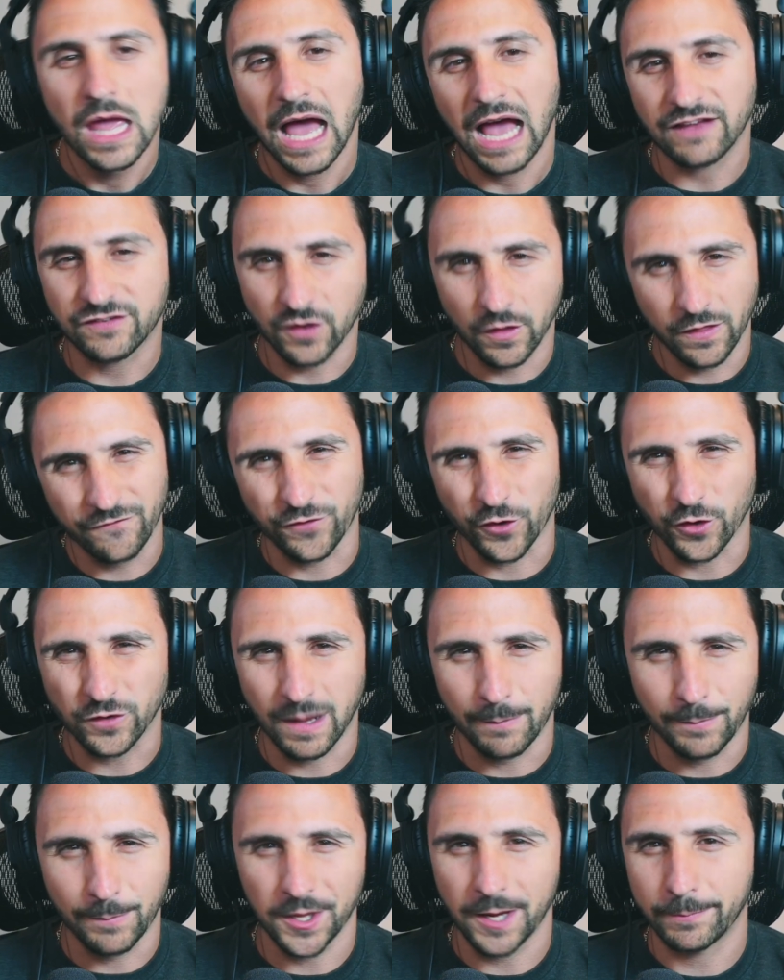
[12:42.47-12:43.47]
I saw the
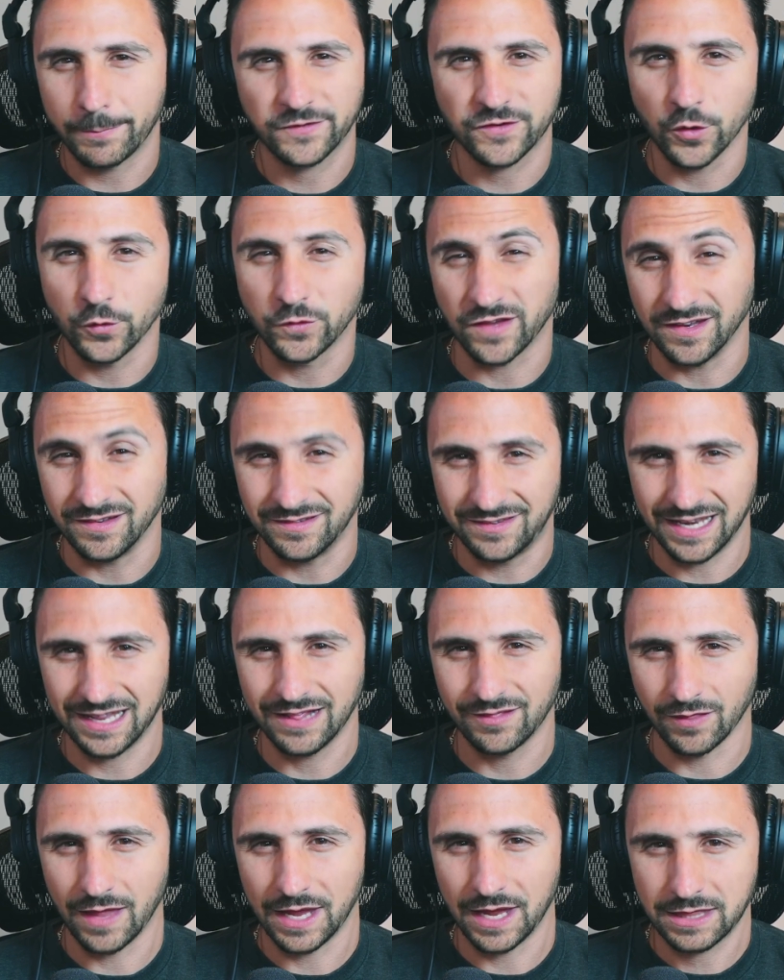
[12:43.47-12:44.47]
first couple episodes and
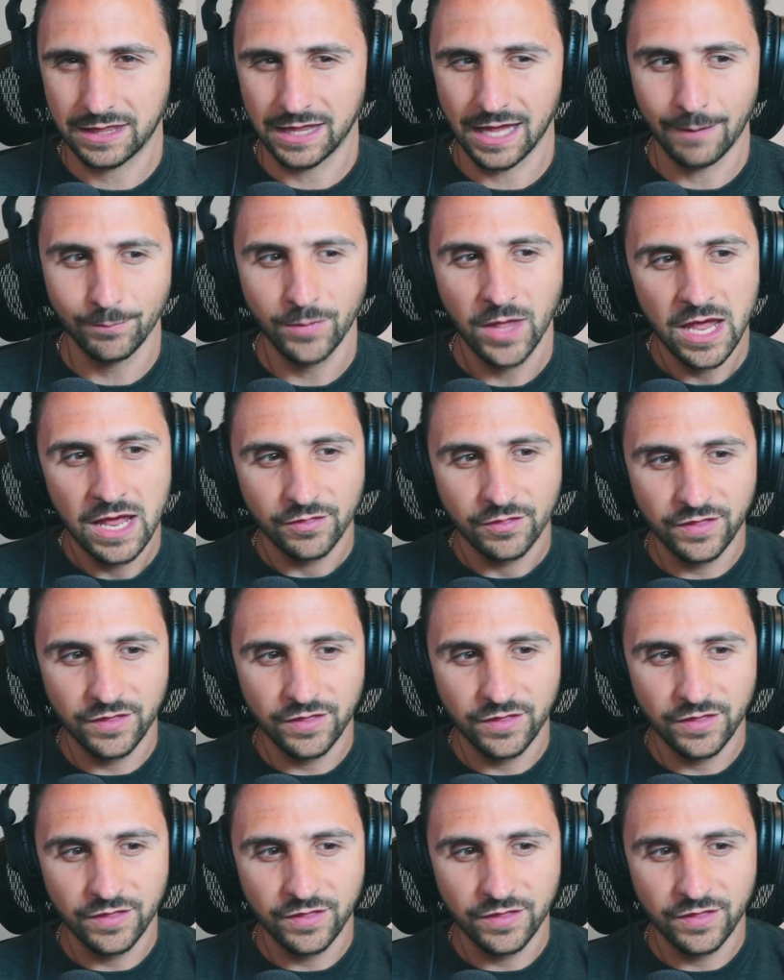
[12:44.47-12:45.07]
didn't like them.